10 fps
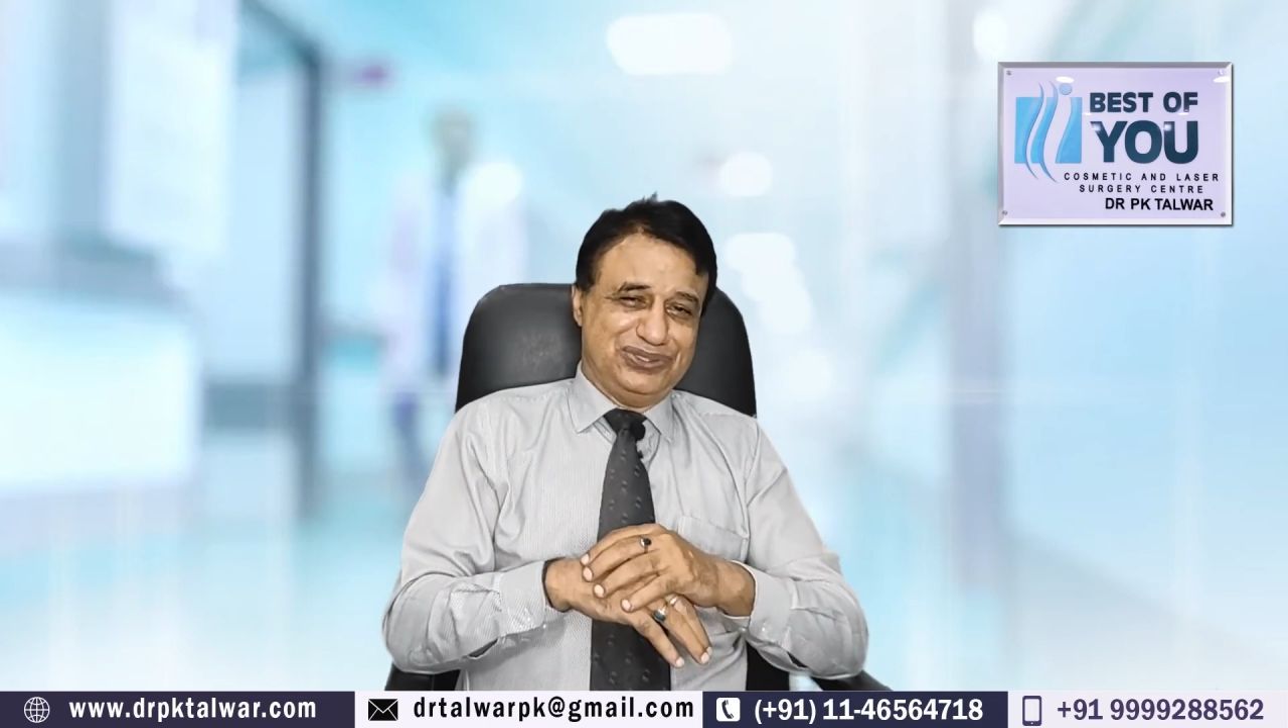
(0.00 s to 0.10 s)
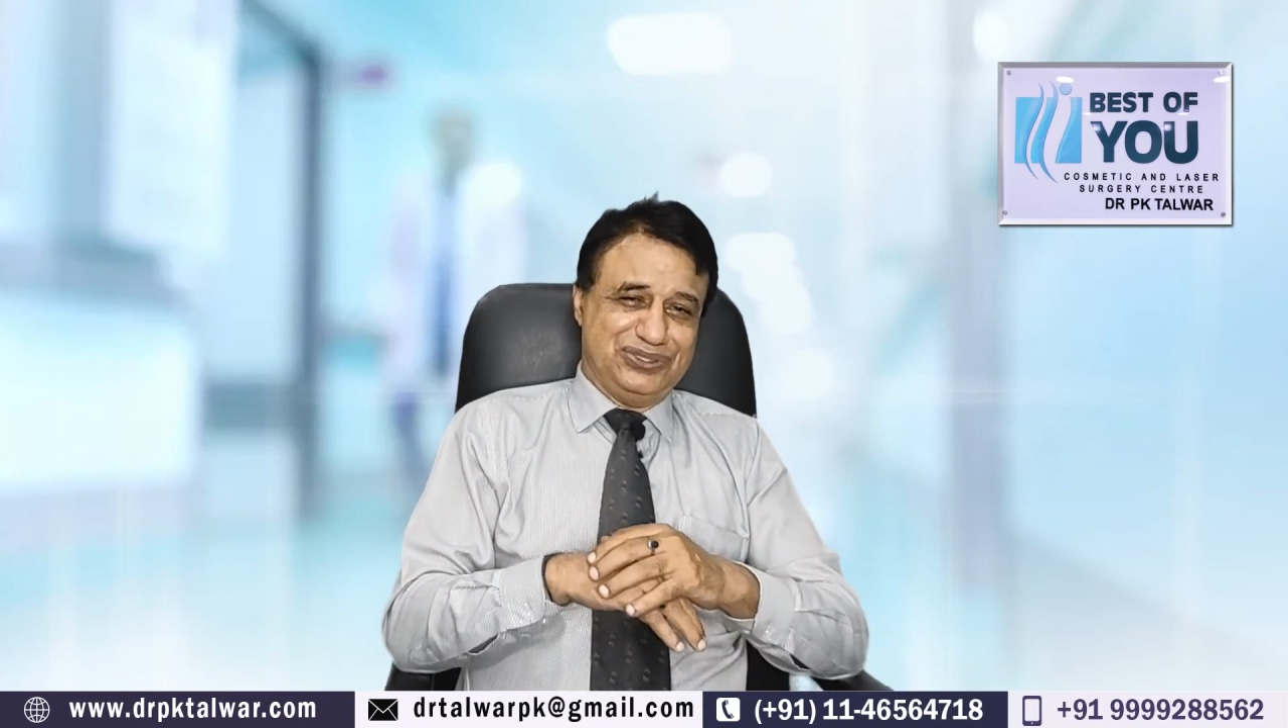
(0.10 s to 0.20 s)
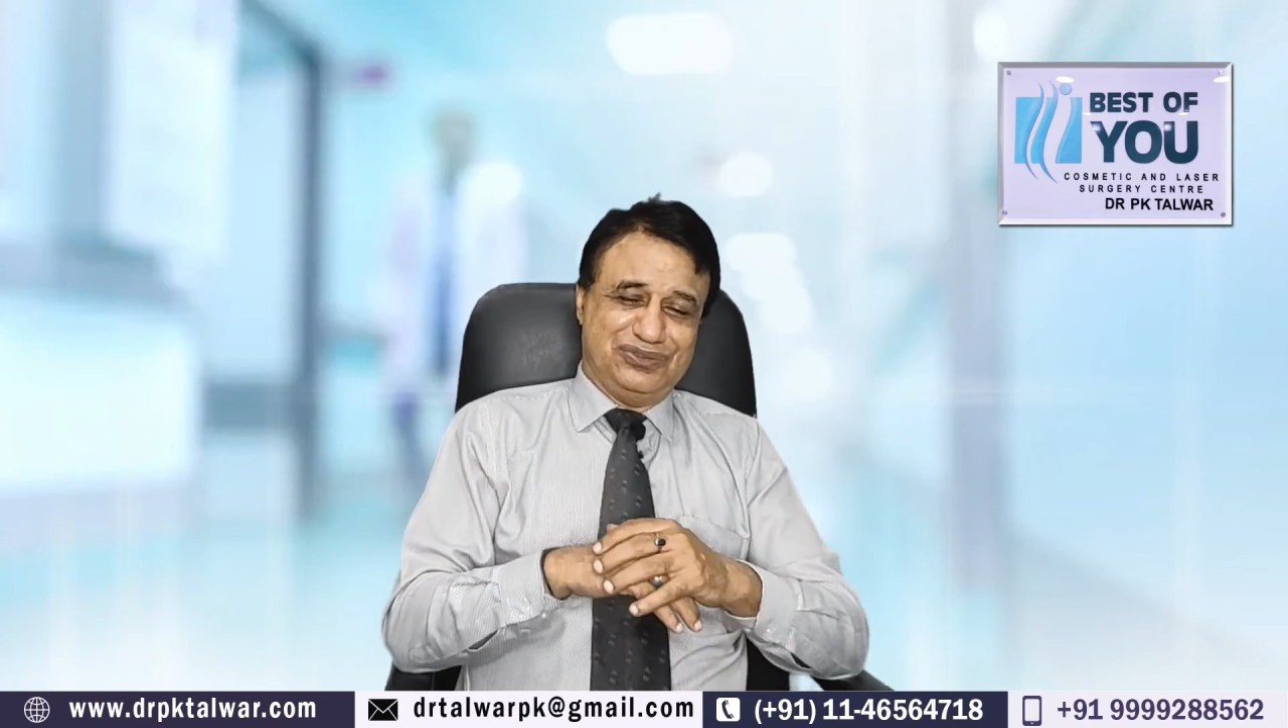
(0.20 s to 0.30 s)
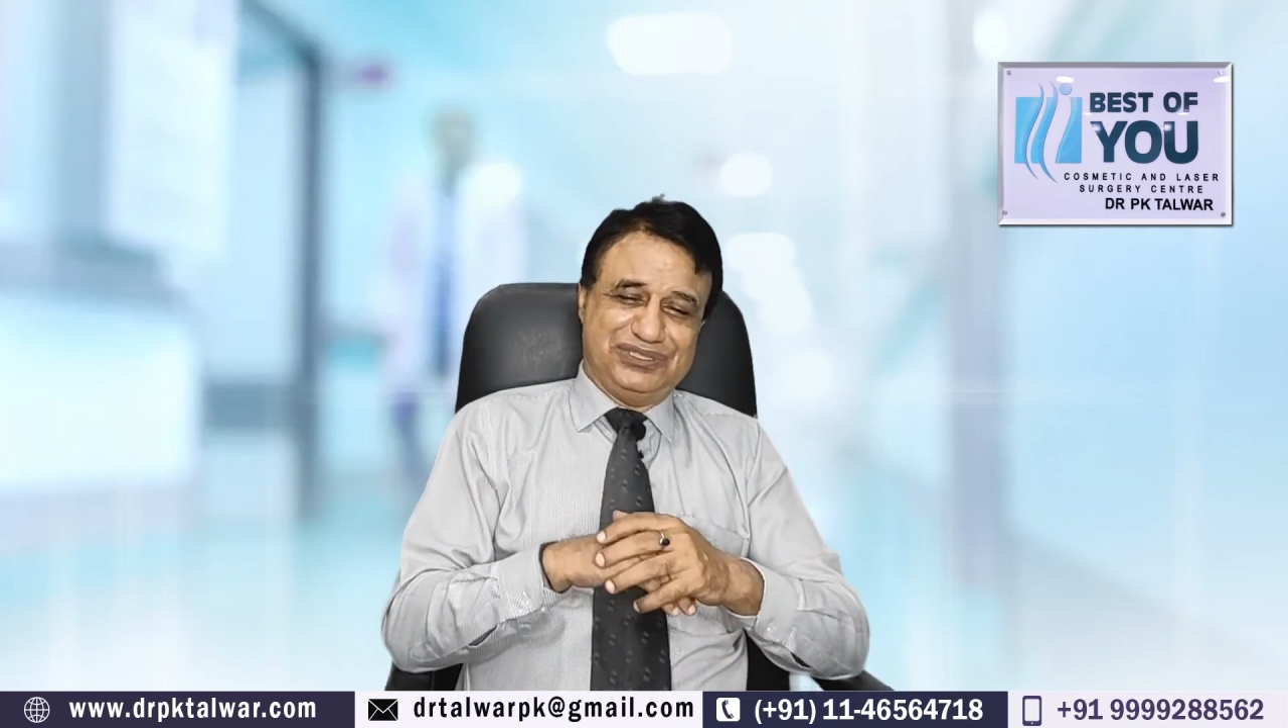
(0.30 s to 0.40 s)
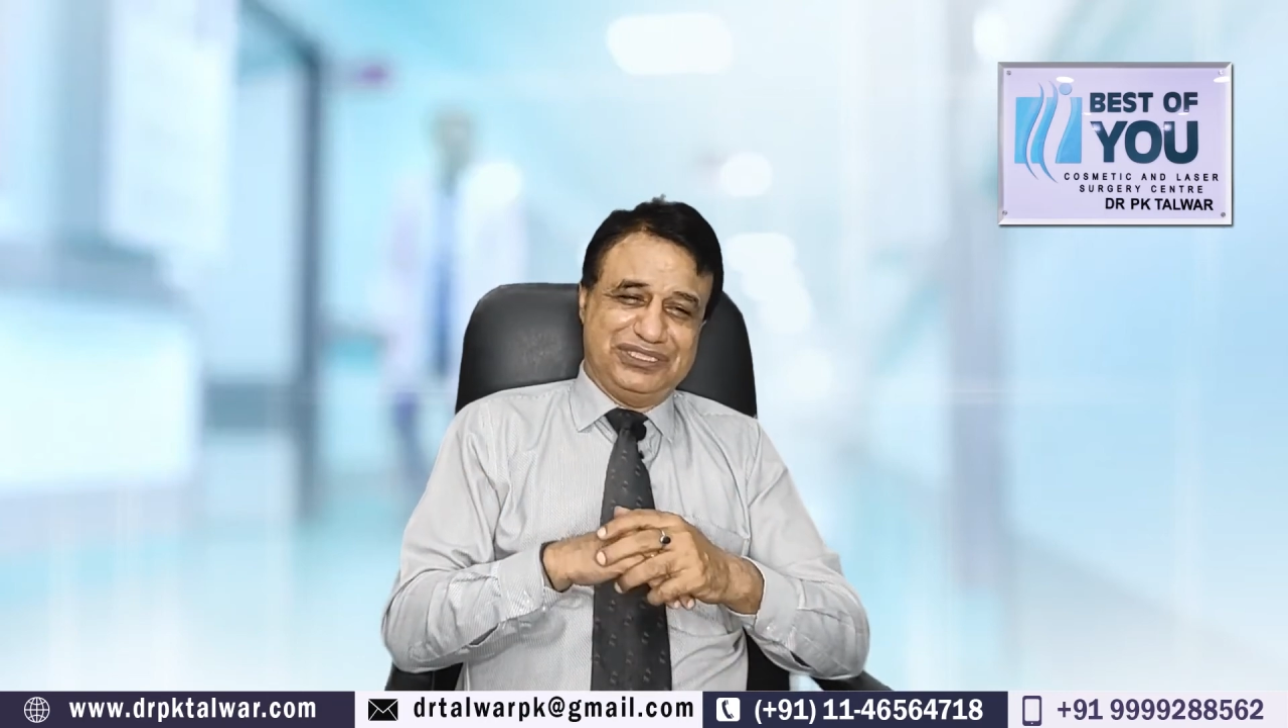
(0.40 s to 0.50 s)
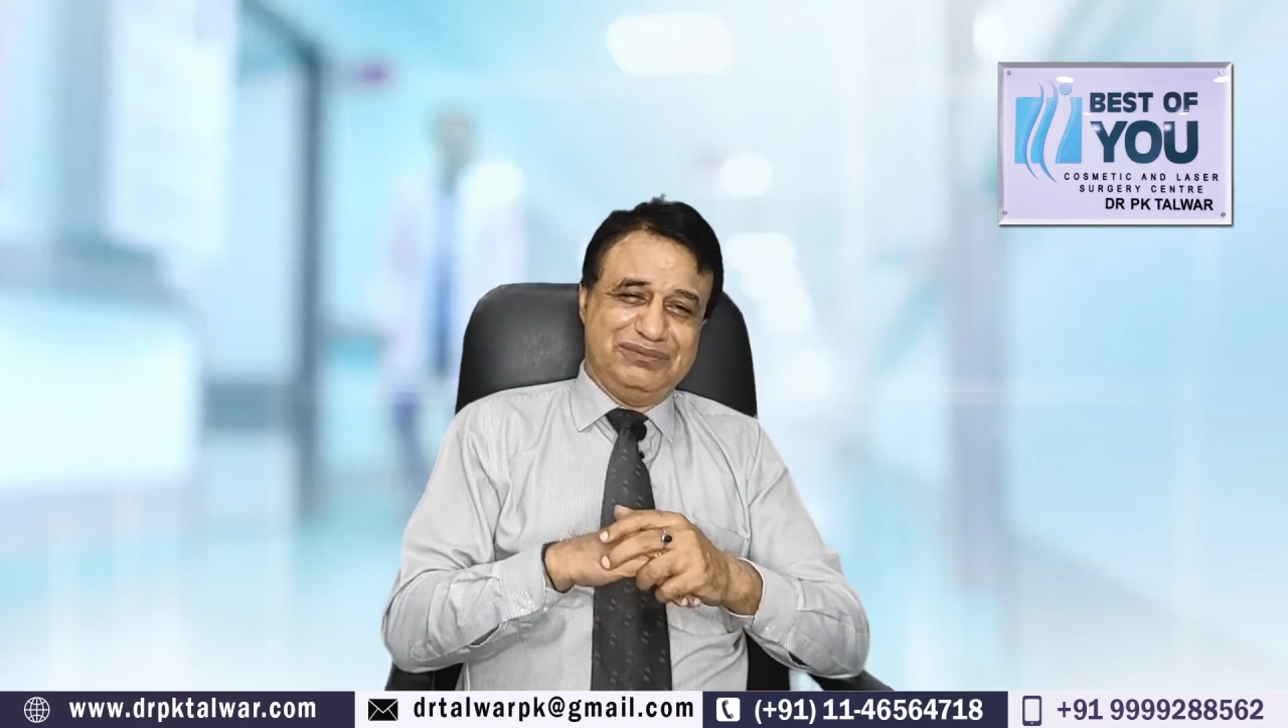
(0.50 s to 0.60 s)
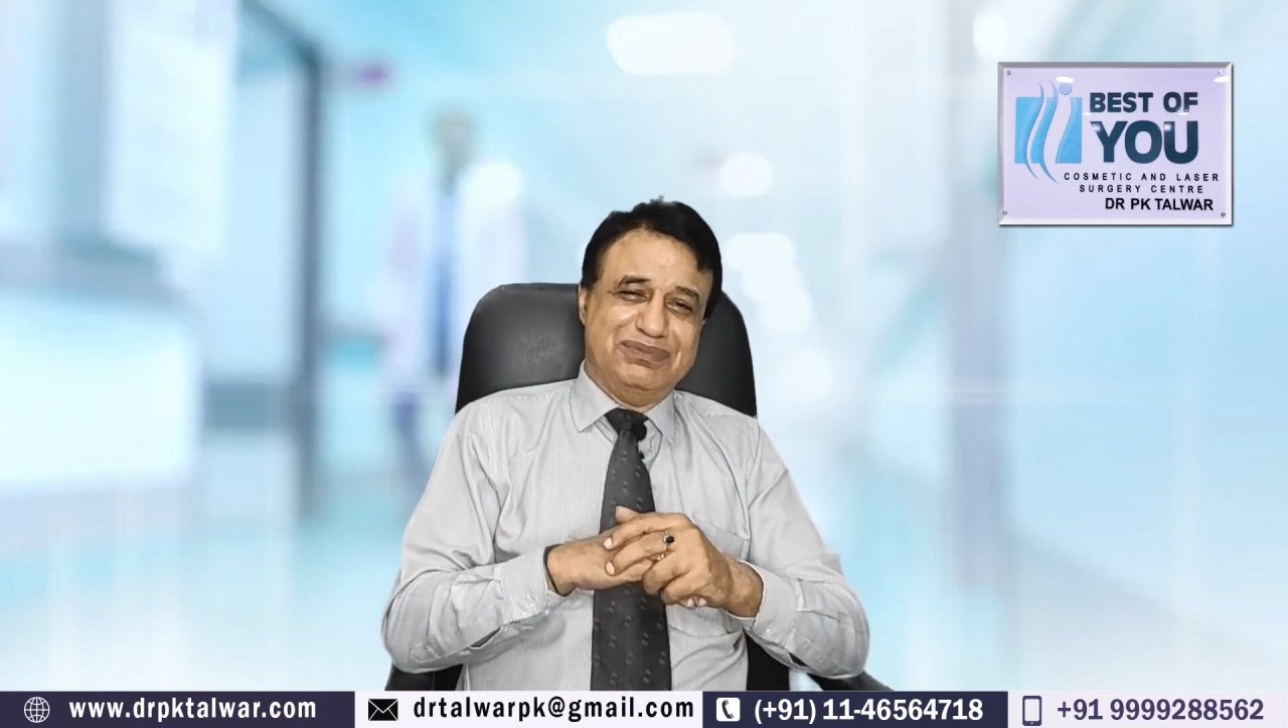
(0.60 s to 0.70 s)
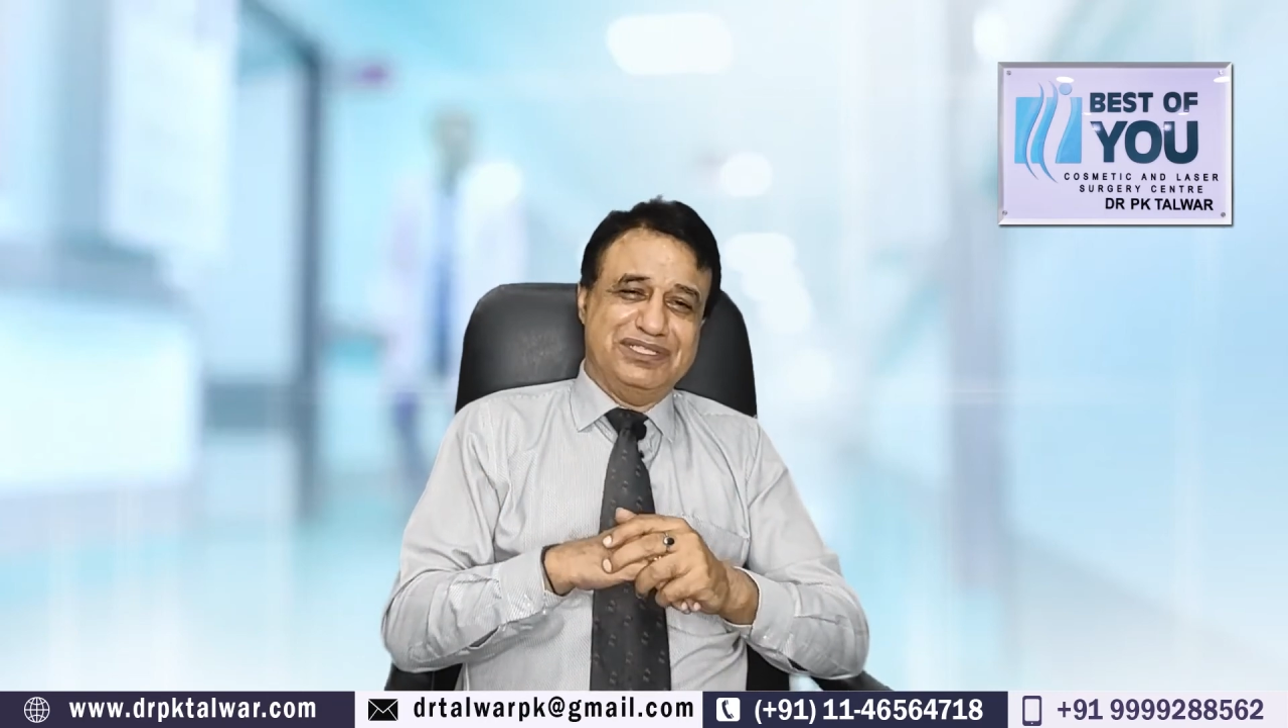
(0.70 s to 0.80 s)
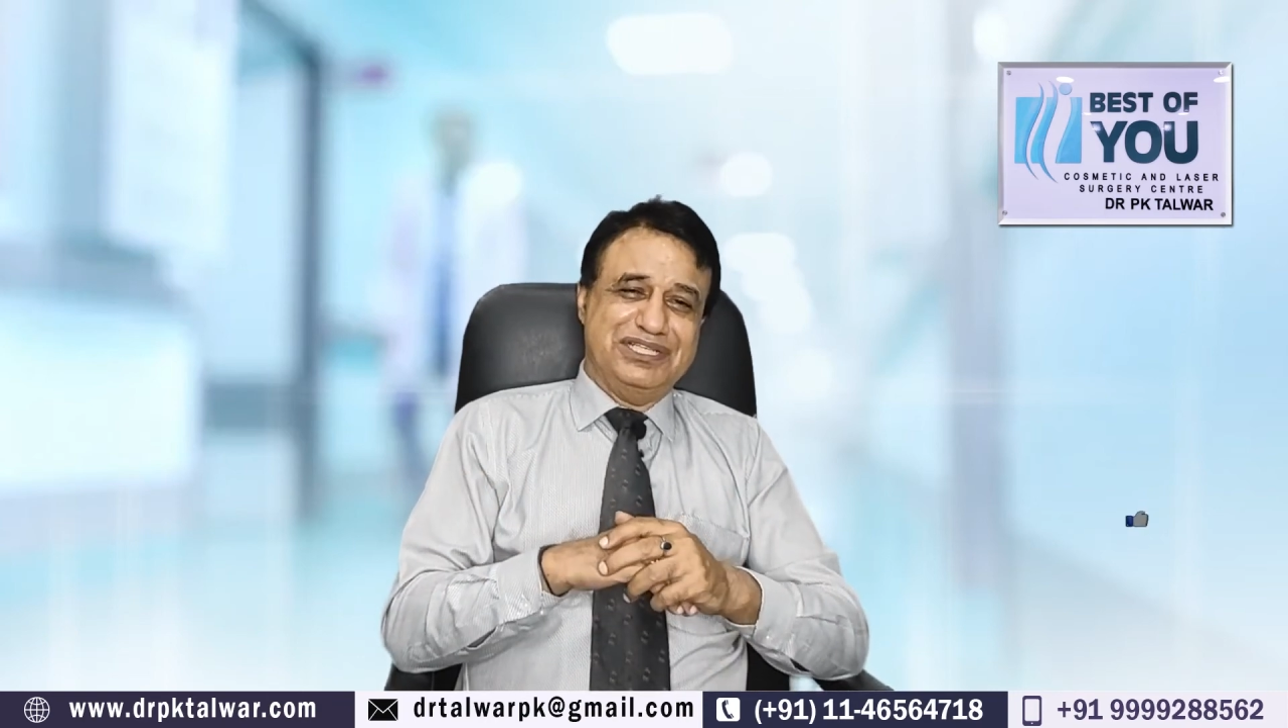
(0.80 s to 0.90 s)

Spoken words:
our team